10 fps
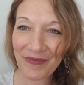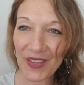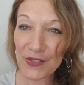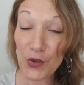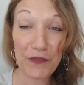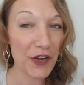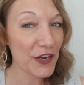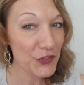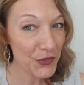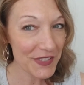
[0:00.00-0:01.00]
So if you're
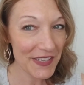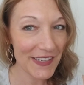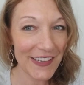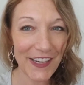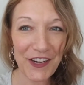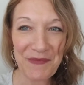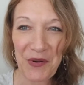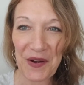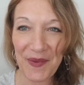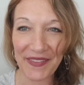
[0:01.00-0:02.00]
interested in hearing
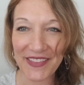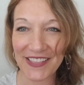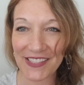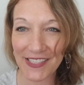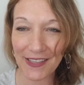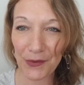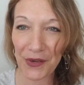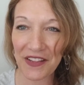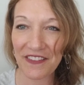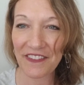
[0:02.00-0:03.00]
more about this, stick
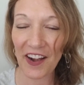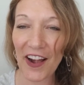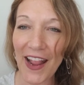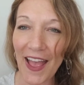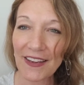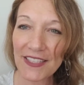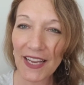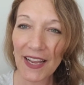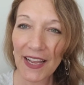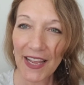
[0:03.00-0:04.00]
through to the very end
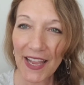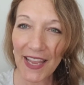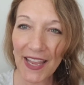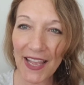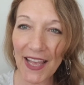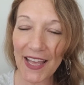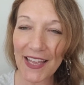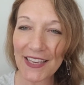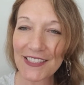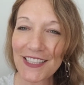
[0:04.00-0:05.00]

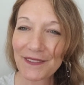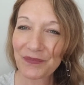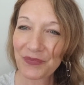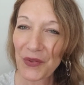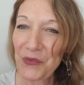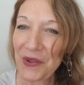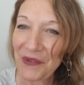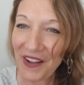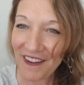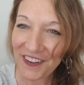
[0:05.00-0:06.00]
and we
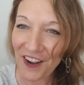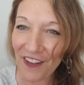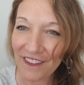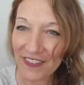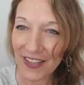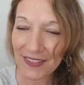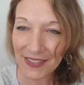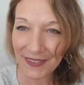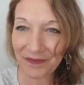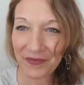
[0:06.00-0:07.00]
will cover all of
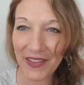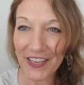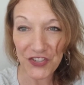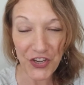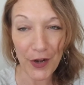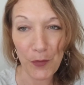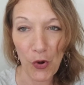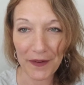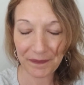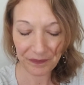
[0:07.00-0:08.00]
this and share
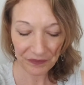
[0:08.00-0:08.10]
more.